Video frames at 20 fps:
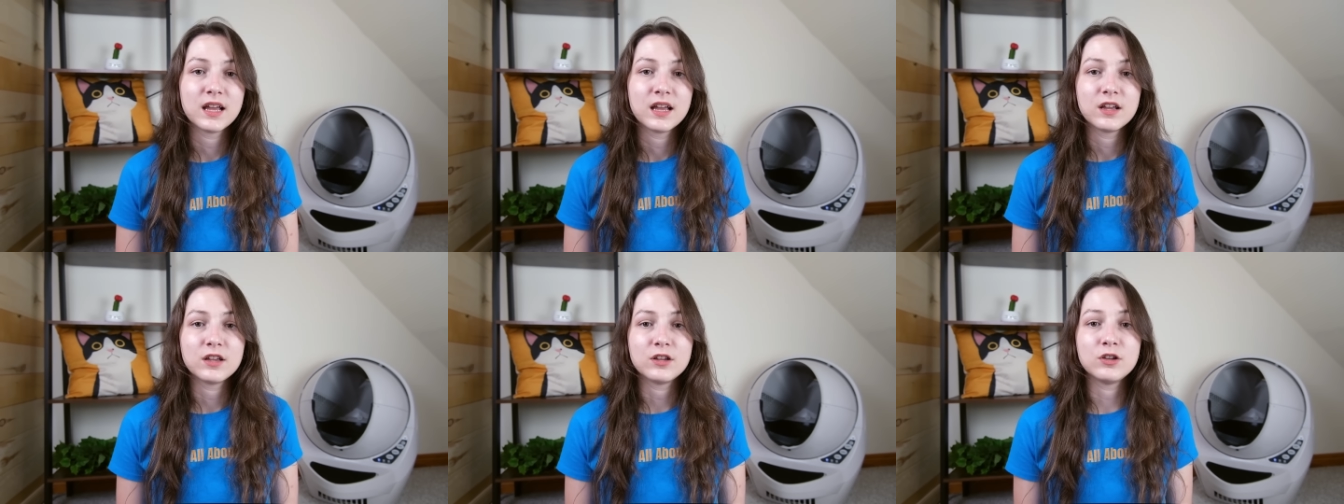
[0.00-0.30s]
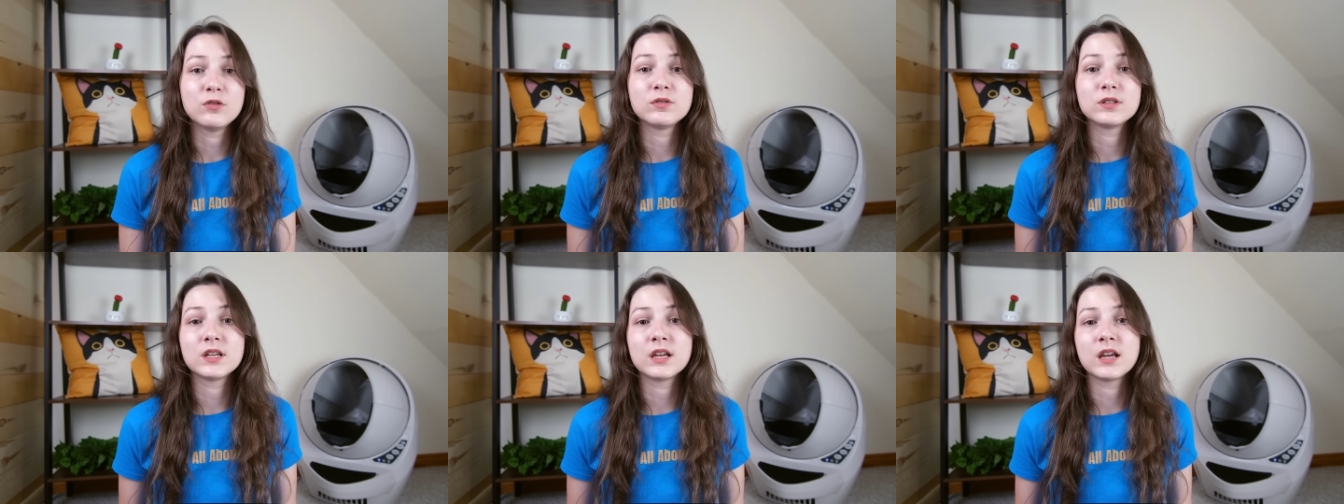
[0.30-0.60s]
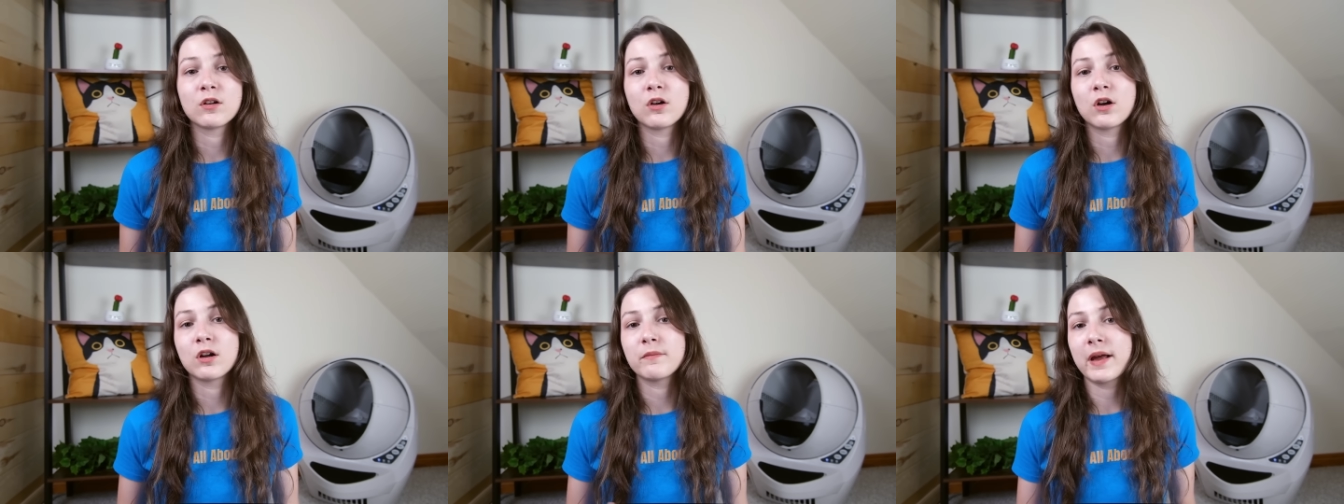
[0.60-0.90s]
using
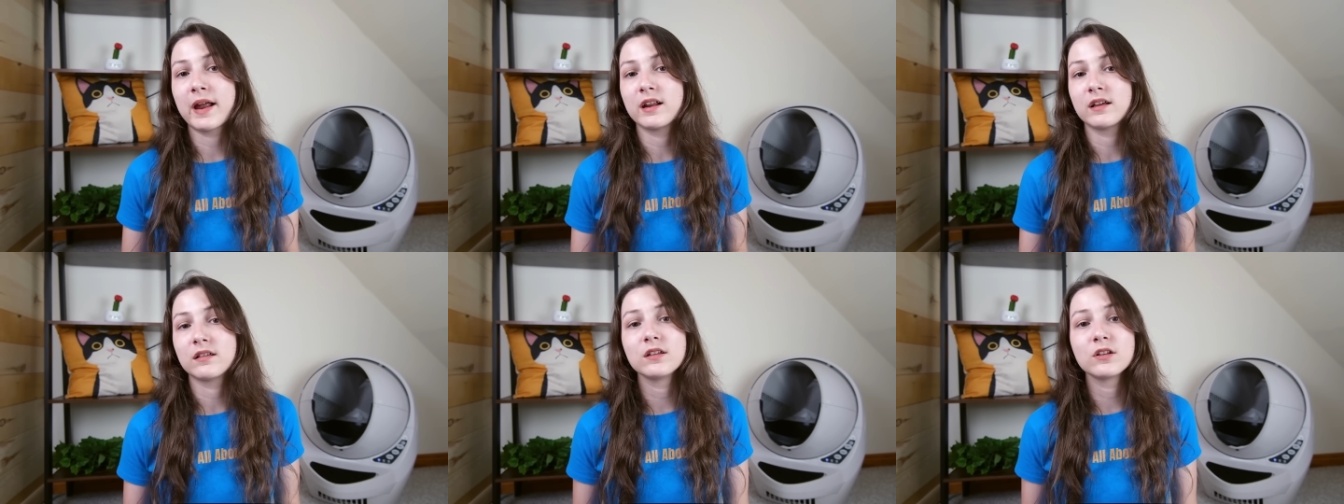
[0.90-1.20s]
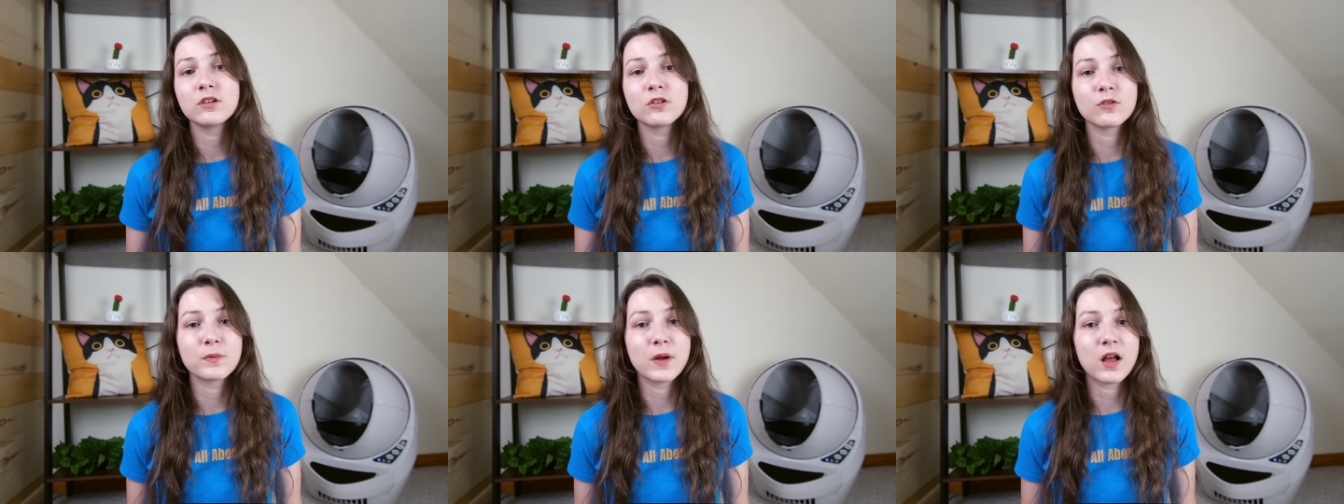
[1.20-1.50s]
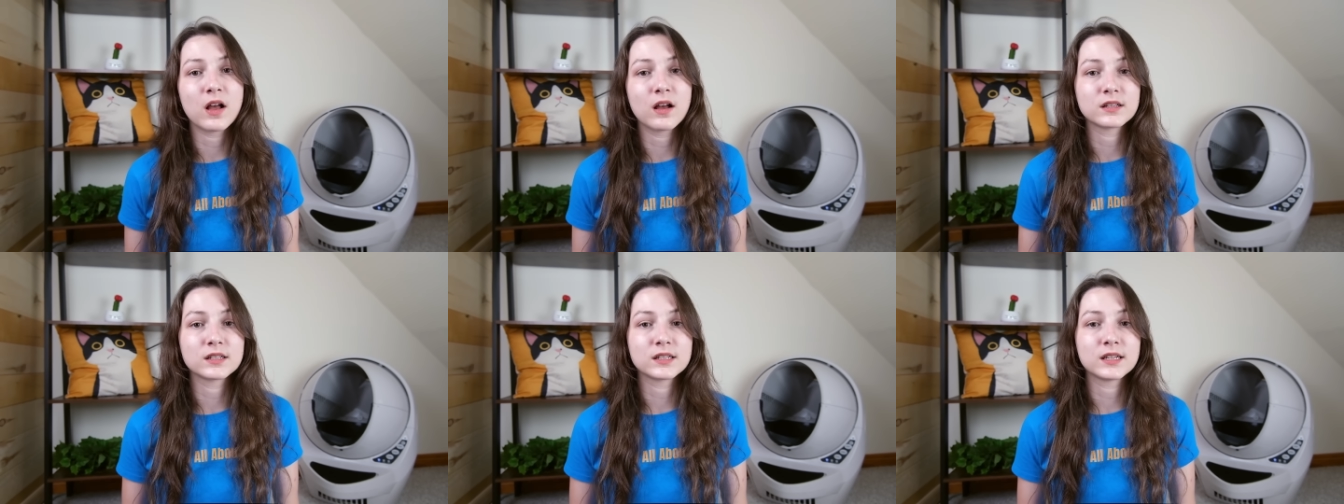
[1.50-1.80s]
an automatic litter
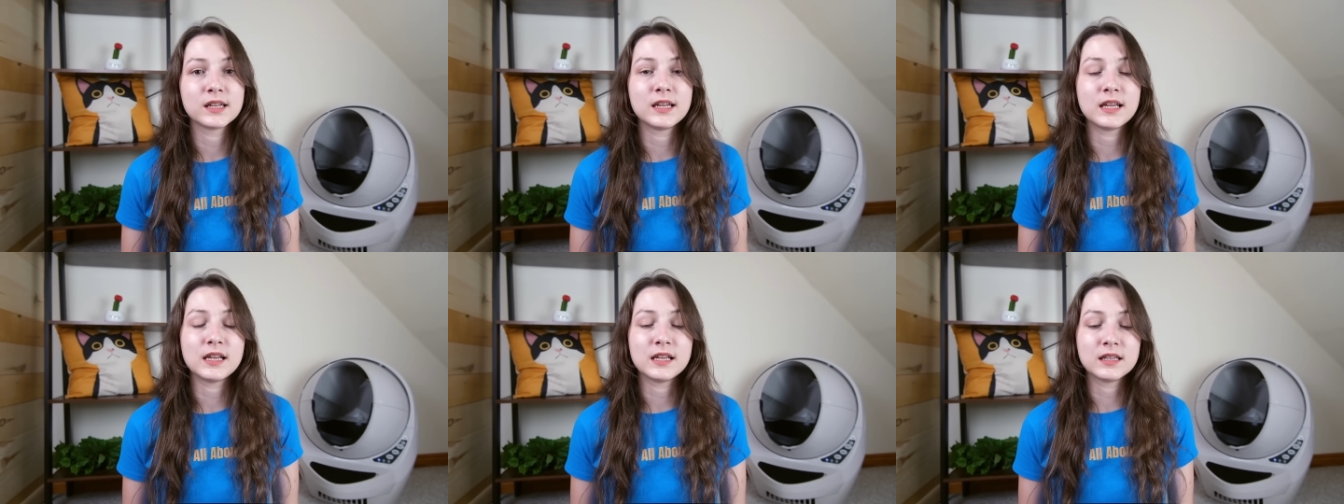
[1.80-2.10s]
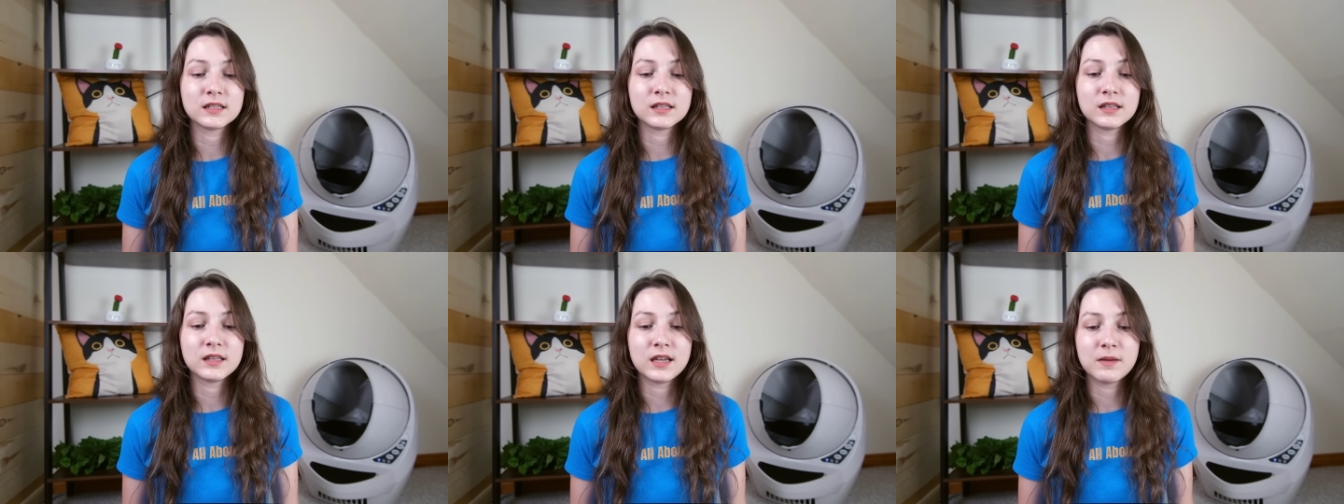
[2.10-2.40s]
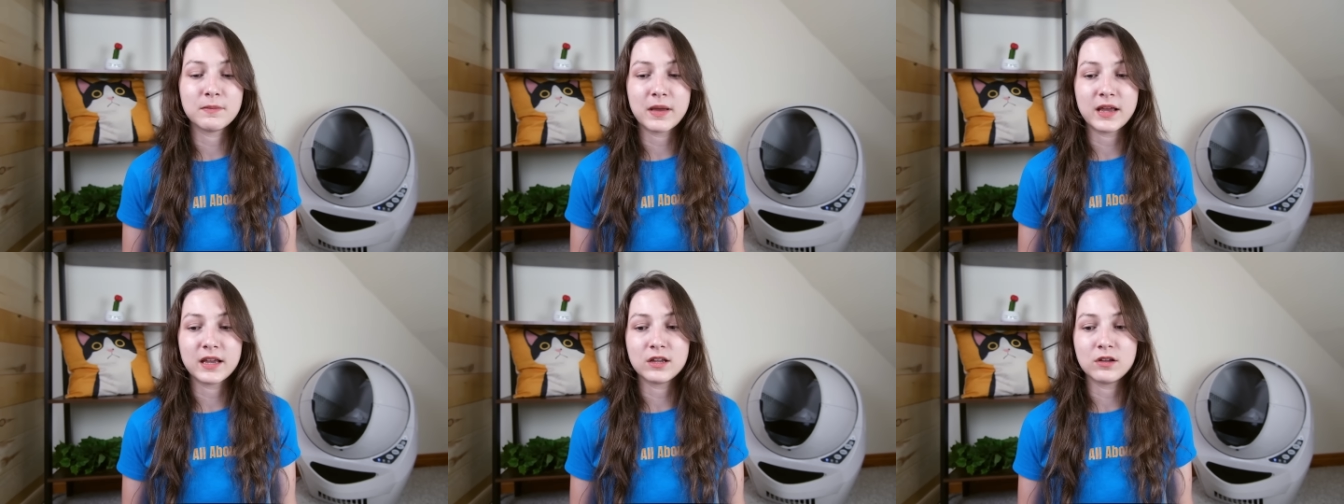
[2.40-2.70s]
box can easily
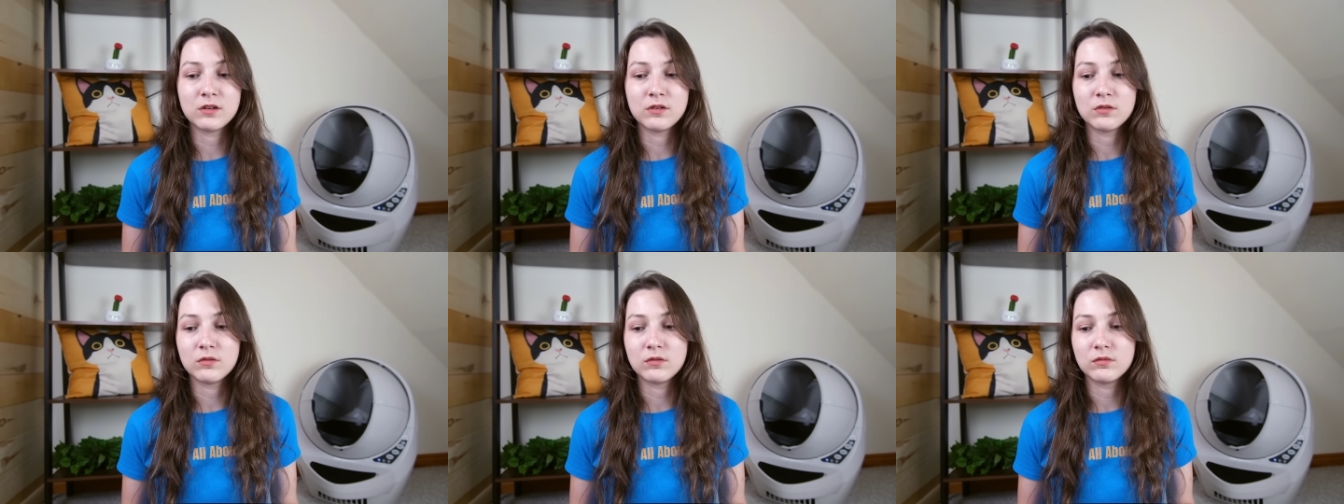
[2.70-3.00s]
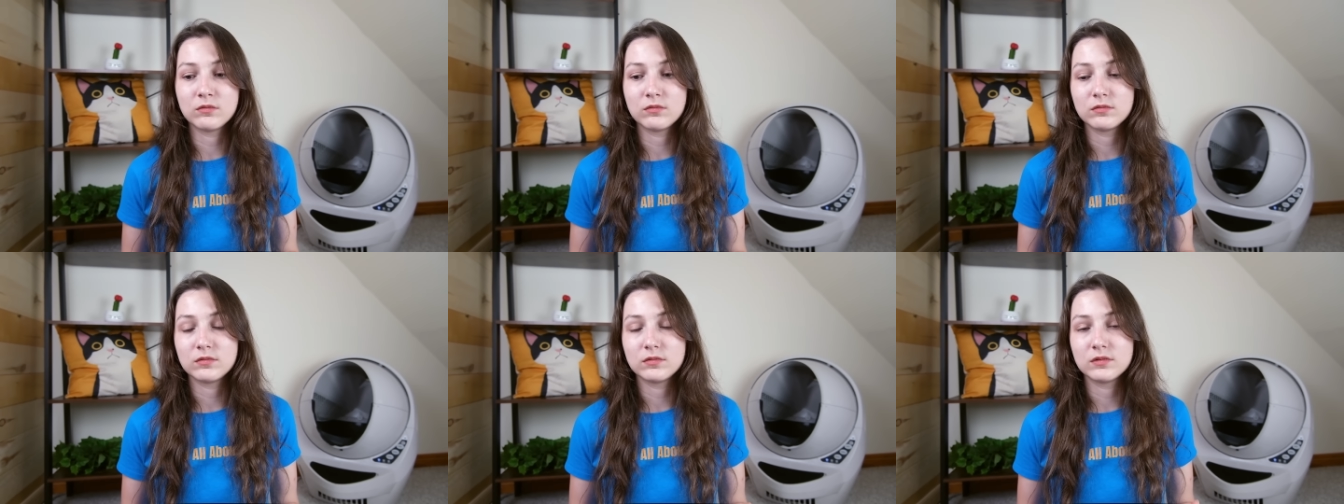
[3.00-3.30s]
make you